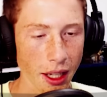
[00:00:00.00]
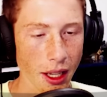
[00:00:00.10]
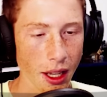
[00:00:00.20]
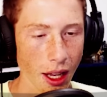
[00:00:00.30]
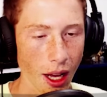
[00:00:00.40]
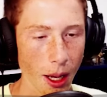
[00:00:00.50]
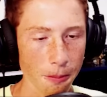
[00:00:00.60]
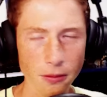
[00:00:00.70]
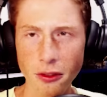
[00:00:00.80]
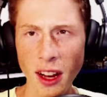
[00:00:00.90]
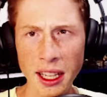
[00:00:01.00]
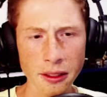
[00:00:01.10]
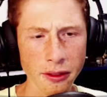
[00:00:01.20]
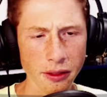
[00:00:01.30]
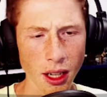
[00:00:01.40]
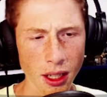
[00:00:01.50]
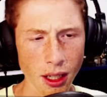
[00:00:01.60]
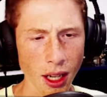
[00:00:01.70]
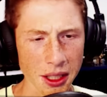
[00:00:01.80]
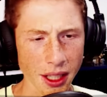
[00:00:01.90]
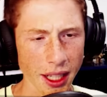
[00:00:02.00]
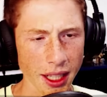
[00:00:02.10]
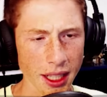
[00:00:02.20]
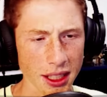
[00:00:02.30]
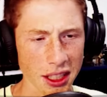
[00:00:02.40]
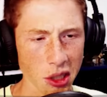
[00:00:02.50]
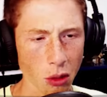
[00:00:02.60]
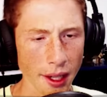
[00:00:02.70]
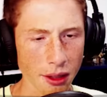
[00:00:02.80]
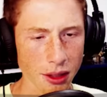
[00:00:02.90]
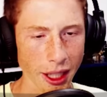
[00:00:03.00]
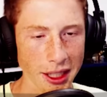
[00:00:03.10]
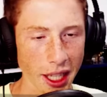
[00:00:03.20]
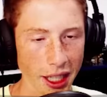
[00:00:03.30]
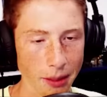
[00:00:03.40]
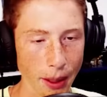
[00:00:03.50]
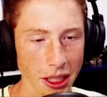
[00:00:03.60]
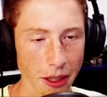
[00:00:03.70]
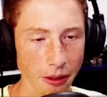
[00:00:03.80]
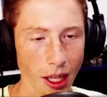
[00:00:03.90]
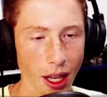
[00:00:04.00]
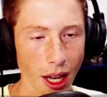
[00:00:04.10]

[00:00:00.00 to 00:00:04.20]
like 5 iron ingots, so I don't think it's that expensive.